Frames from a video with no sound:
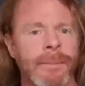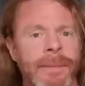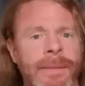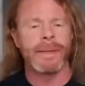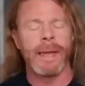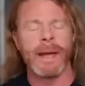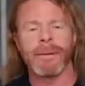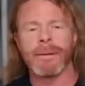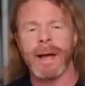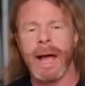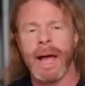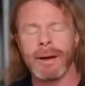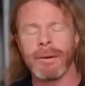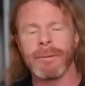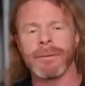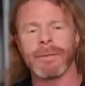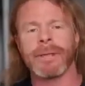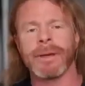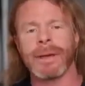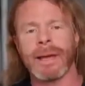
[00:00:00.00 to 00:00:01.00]
Now, I
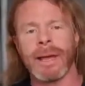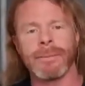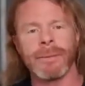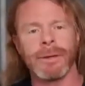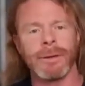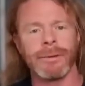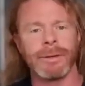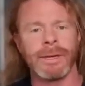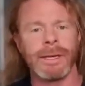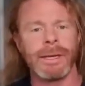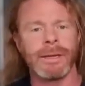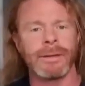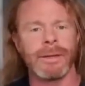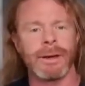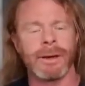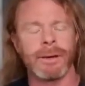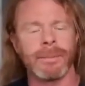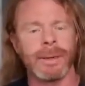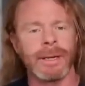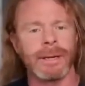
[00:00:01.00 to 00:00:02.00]
don't think I'm unique
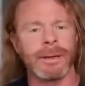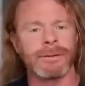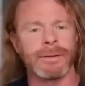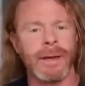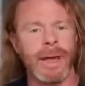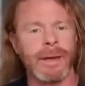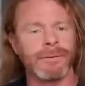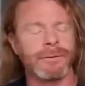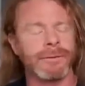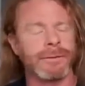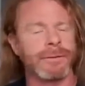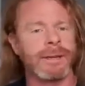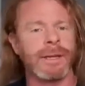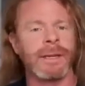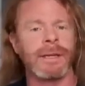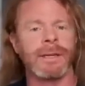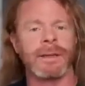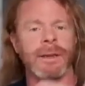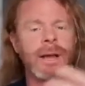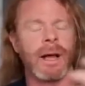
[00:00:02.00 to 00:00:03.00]
there because I've
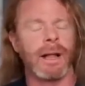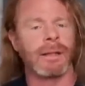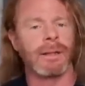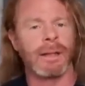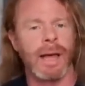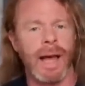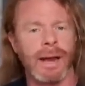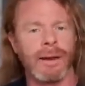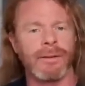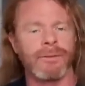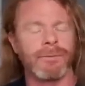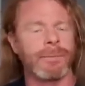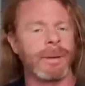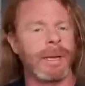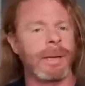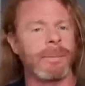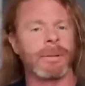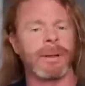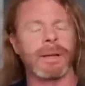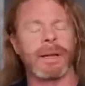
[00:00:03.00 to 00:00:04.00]
seen a lot of
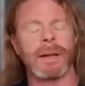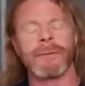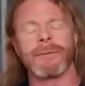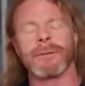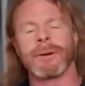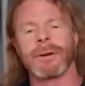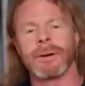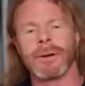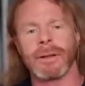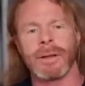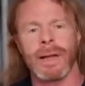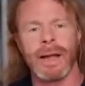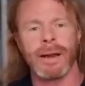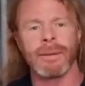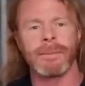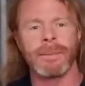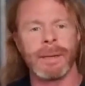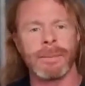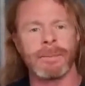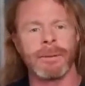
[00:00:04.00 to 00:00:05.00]
people and I've heard a lot
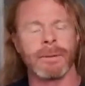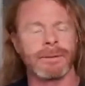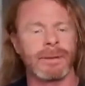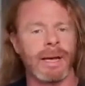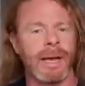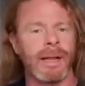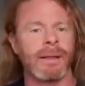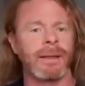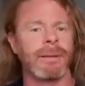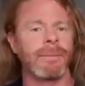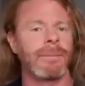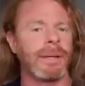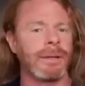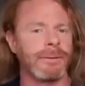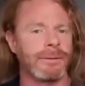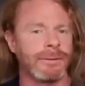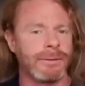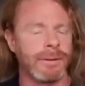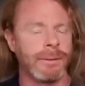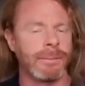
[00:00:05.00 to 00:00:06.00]
of people telling me
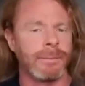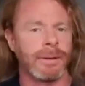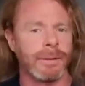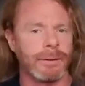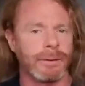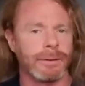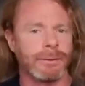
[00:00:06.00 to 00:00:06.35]
similar